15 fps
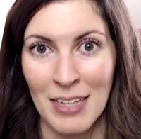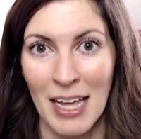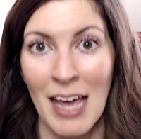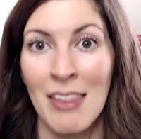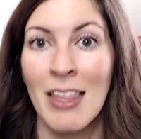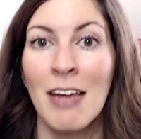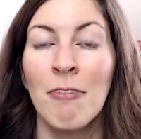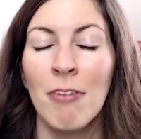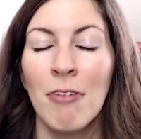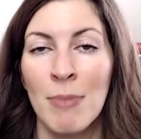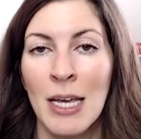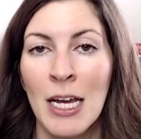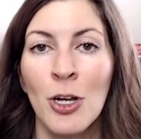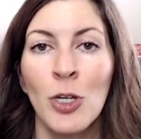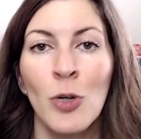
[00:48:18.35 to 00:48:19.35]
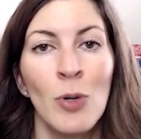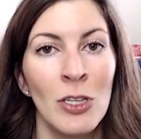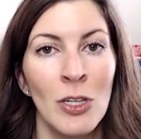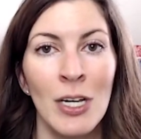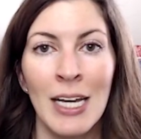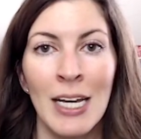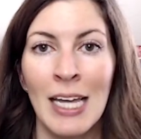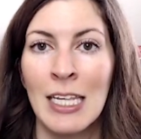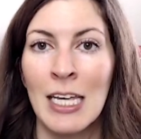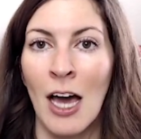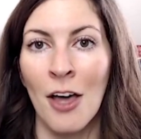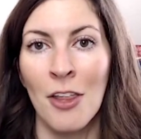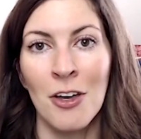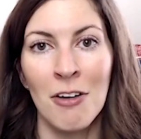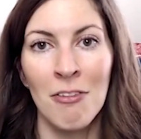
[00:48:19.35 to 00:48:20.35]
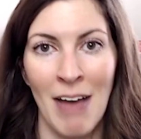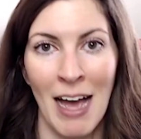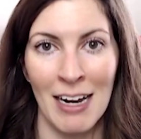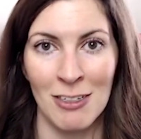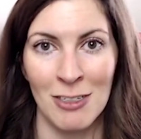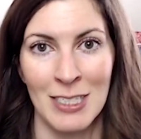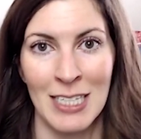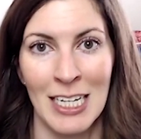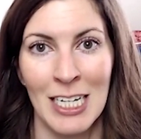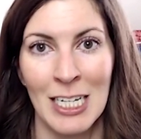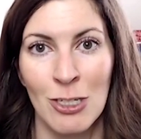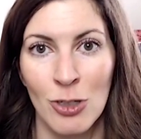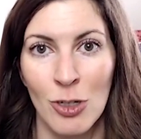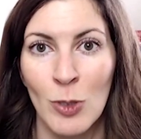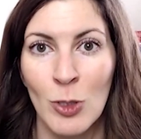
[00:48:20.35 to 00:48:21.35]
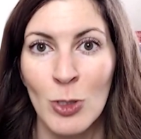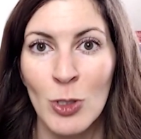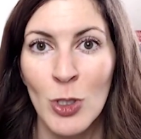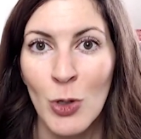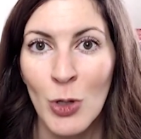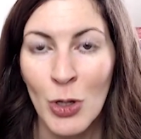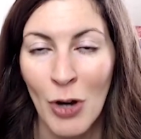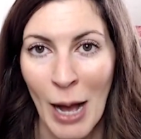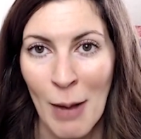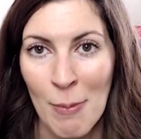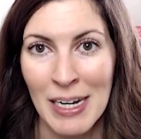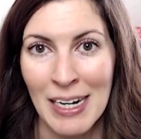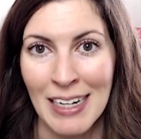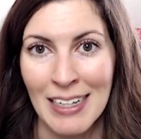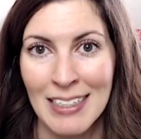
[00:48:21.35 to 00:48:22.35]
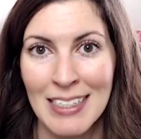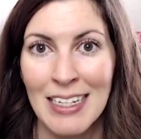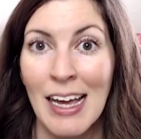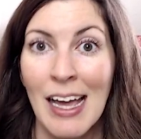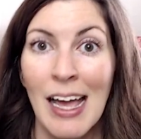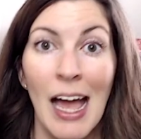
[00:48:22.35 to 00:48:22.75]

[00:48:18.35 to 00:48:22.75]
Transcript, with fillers: And then from there, you can look at the other factors that contribute to your happiness